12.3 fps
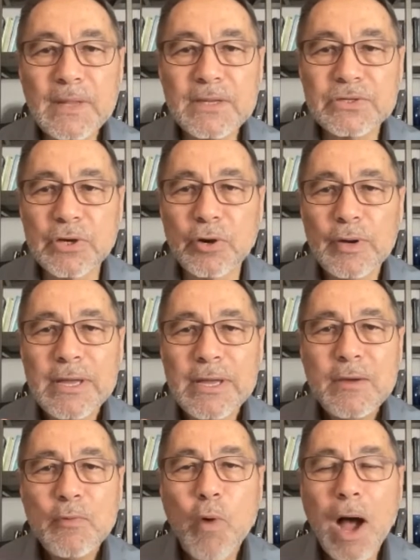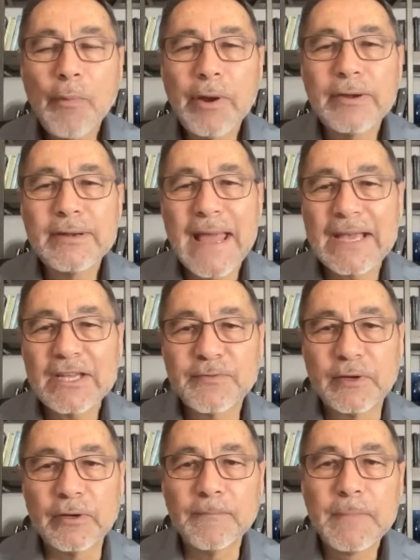So while we're in
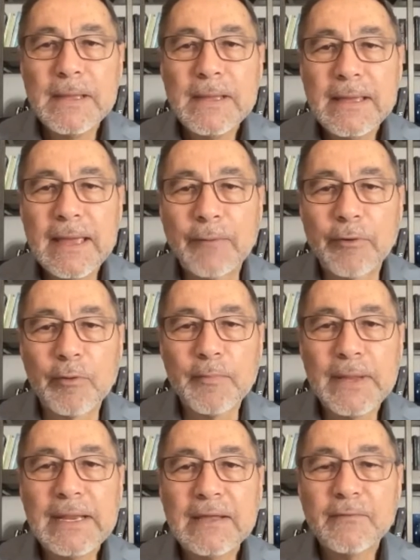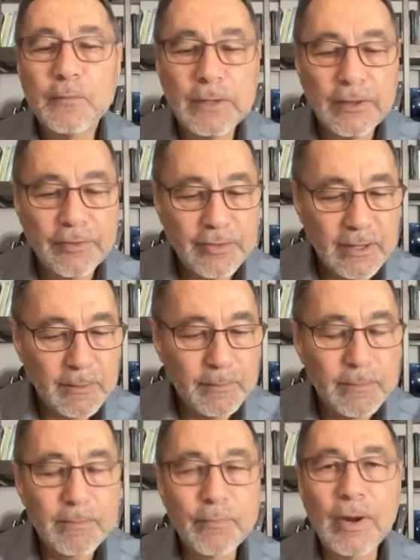Nashville and we're meeting with
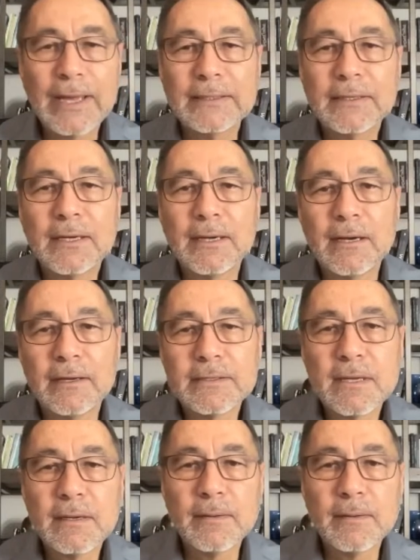Byron